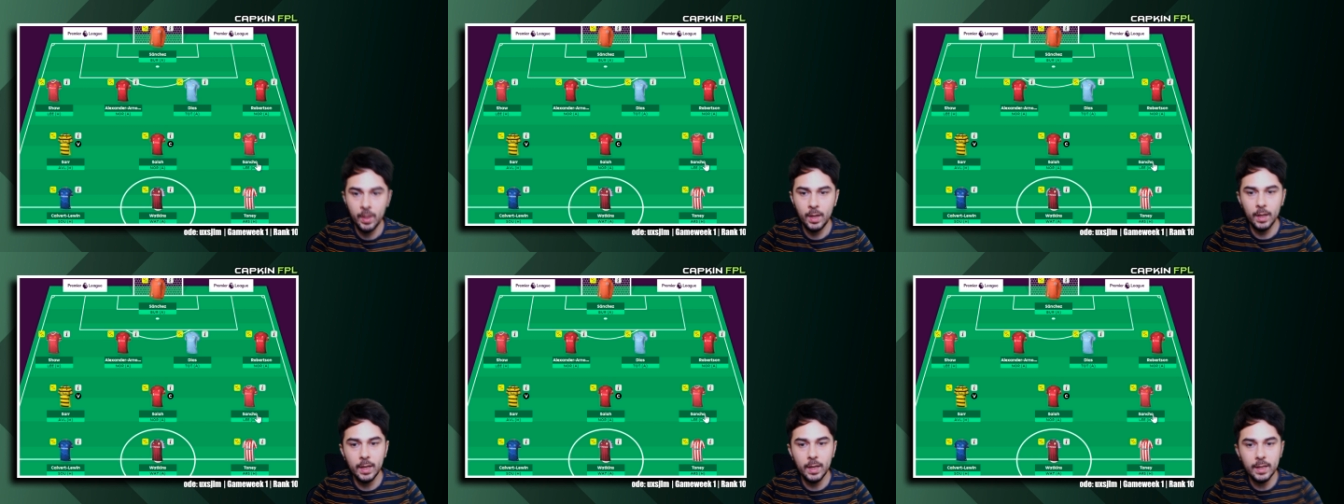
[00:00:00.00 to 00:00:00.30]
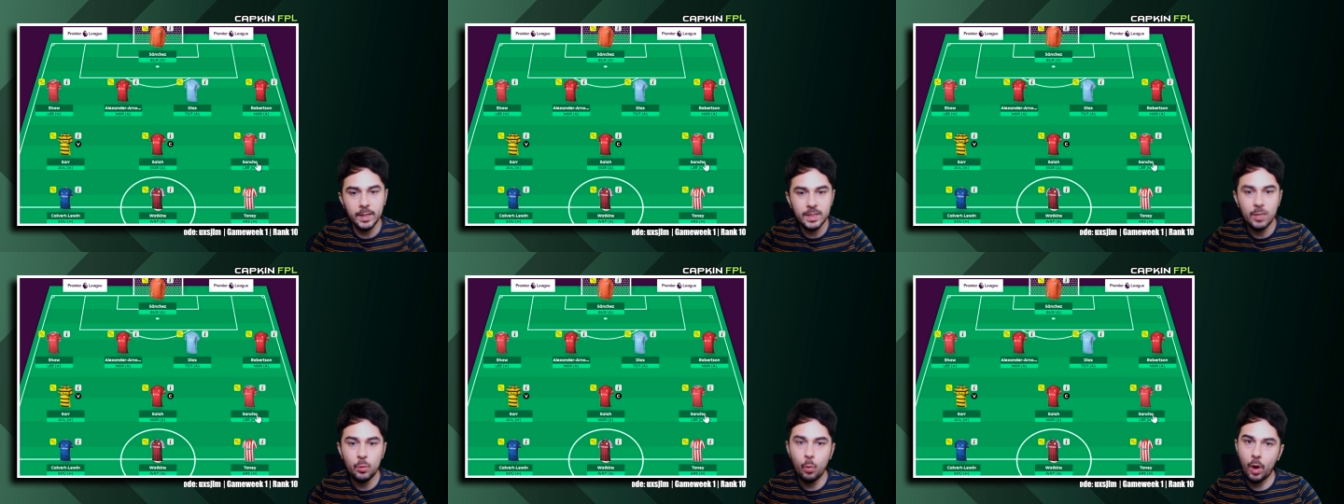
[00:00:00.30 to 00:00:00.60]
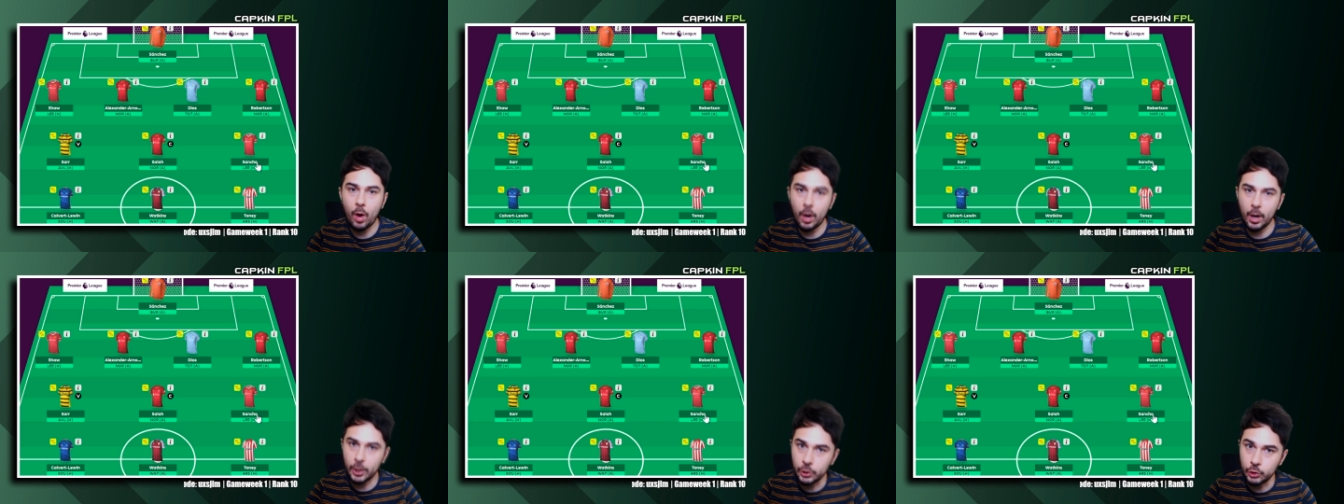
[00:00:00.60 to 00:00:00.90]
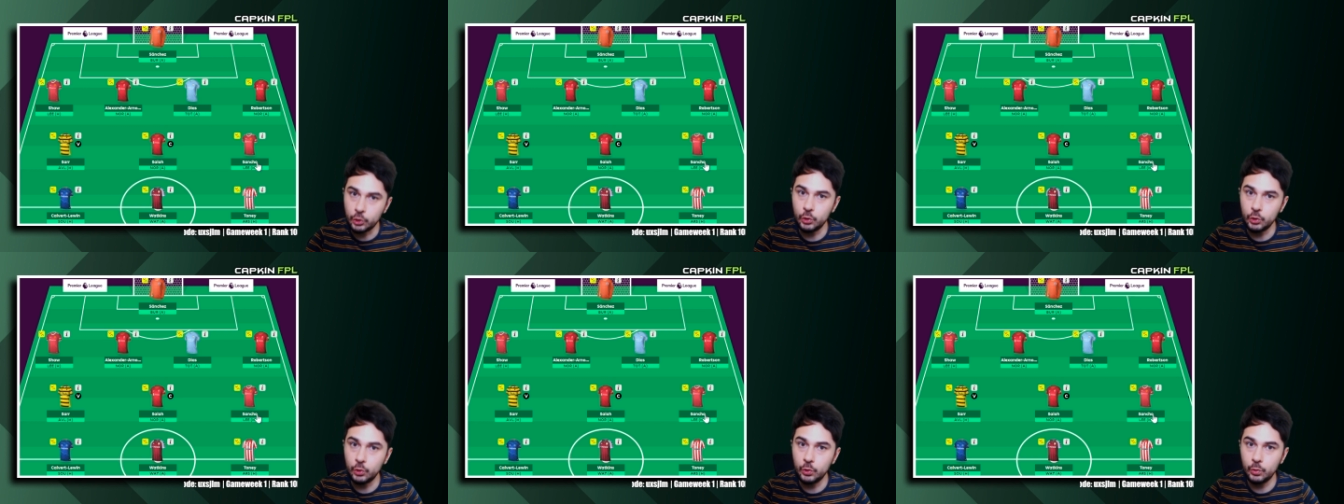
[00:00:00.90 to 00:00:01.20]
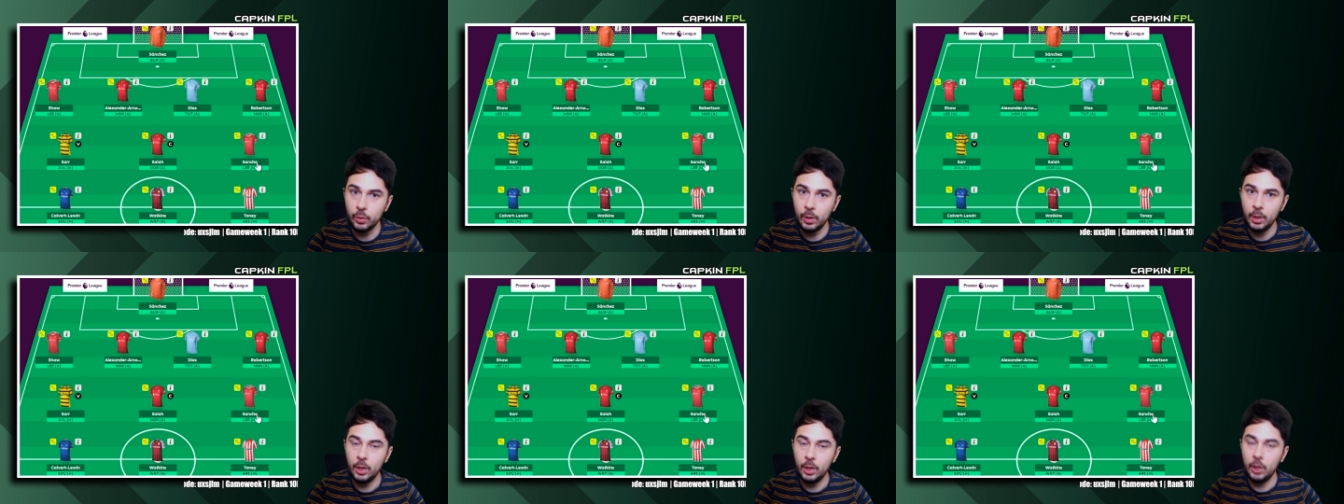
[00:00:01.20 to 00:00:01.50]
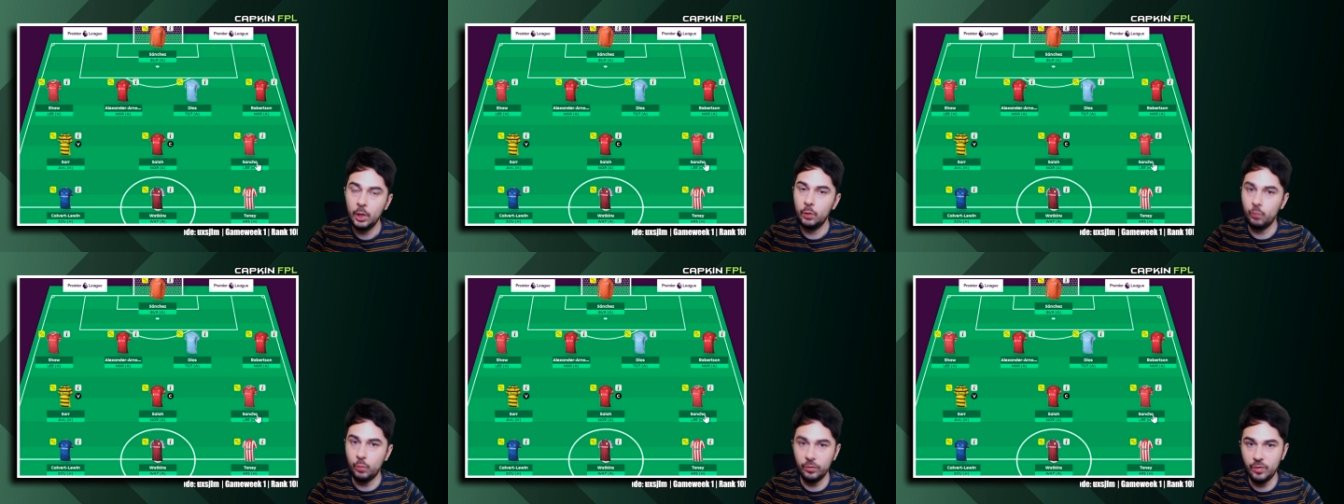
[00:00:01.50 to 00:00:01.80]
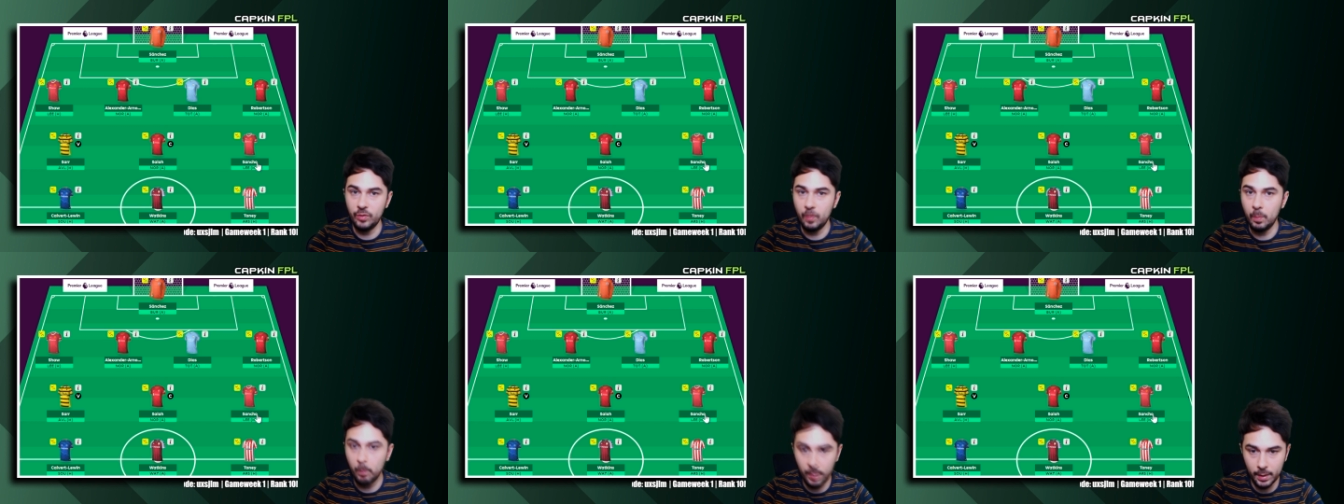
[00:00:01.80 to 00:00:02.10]
Let's see what I can do with
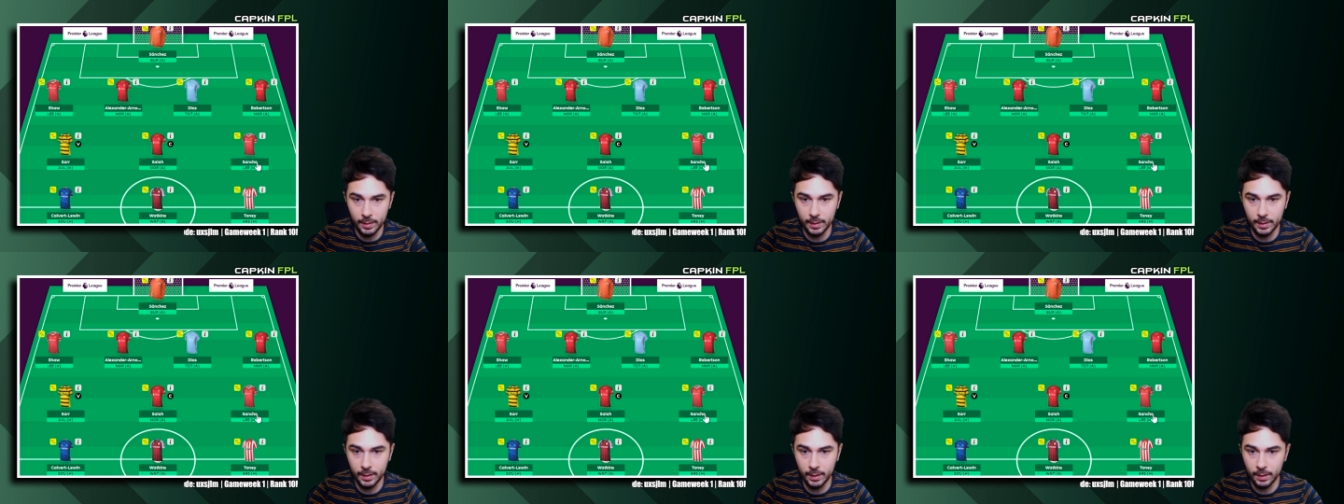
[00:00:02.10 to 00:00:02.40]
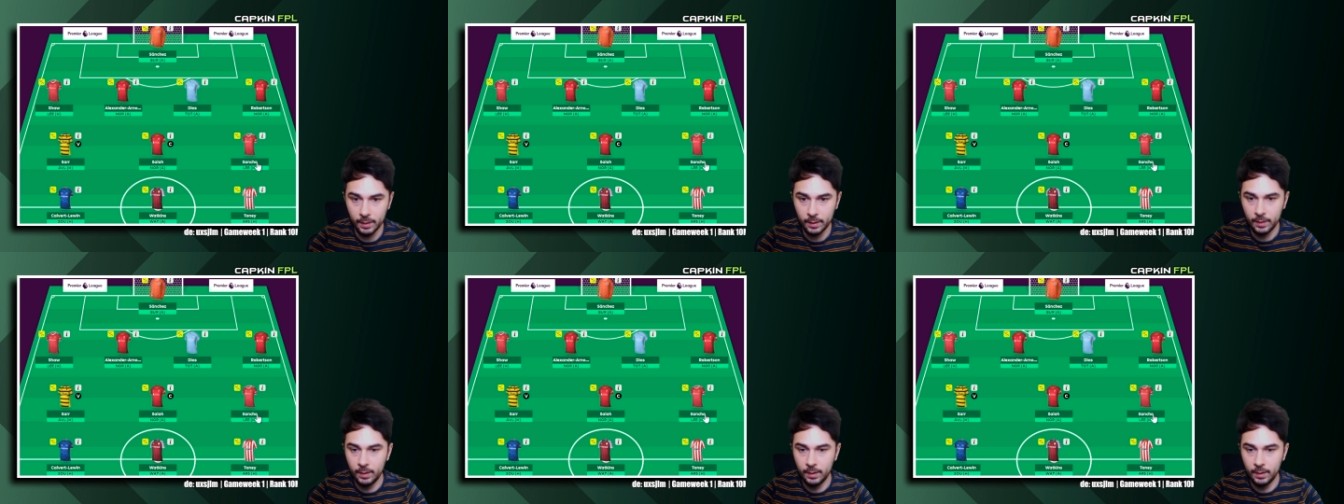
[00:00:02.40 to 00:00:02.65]
the money,